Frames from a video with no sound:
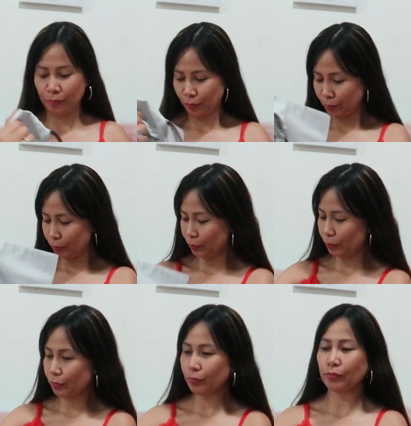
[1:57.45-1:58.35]

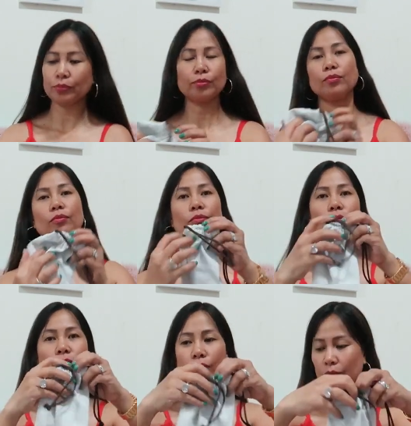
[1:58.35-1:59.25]

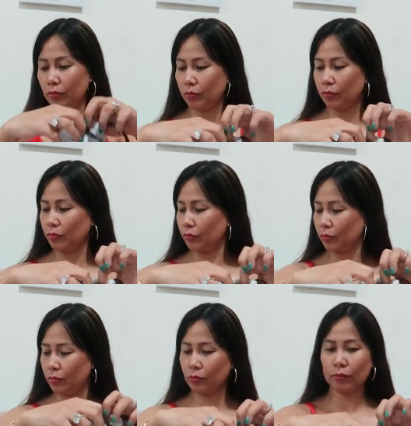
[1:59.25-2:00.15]

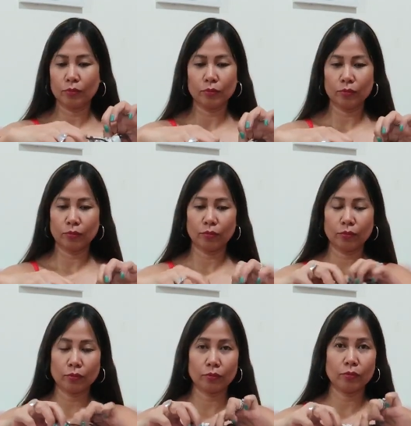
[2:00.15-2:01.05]

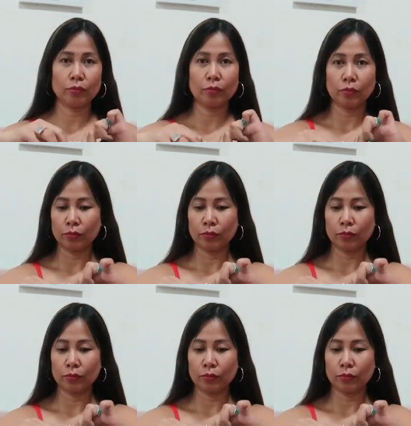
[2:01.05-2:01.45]
Nothing is said.